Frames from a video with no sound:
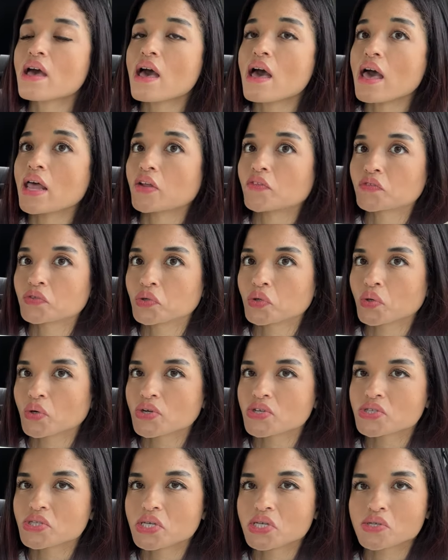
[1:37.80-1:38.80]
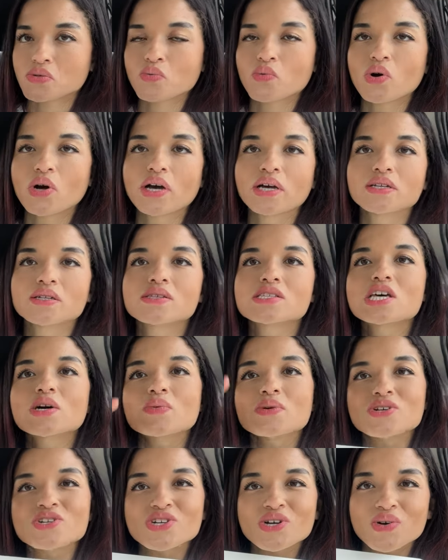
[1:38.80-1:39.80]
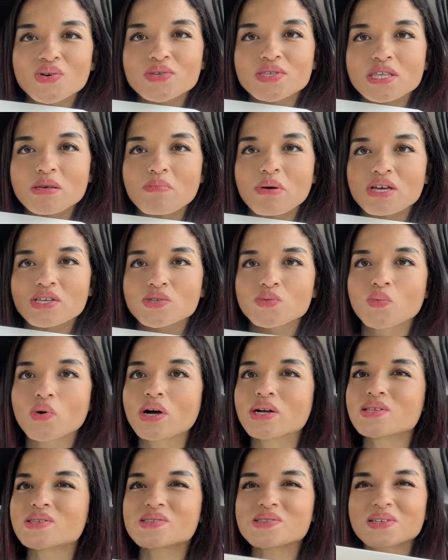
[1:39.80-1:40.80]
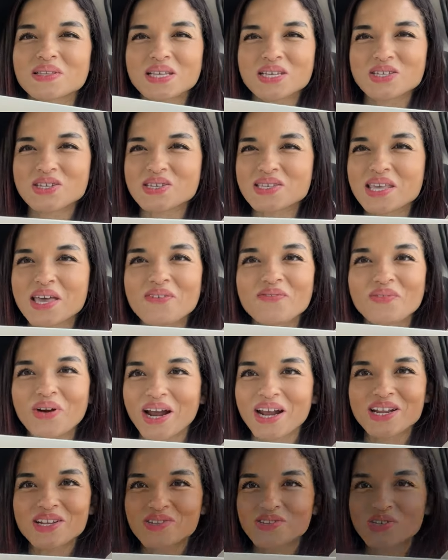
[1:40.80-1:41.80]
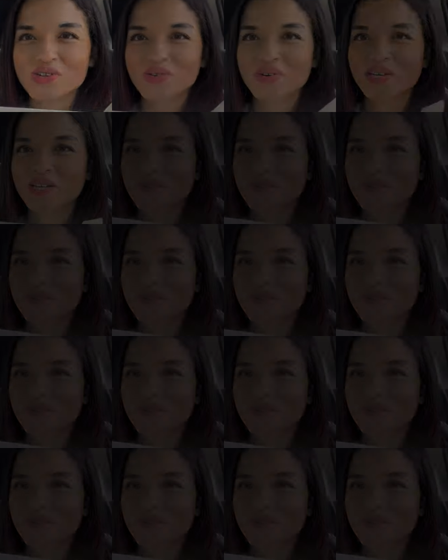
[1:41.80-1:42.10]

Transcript: and of course this one. So we chose the best one. So let's just get right into it.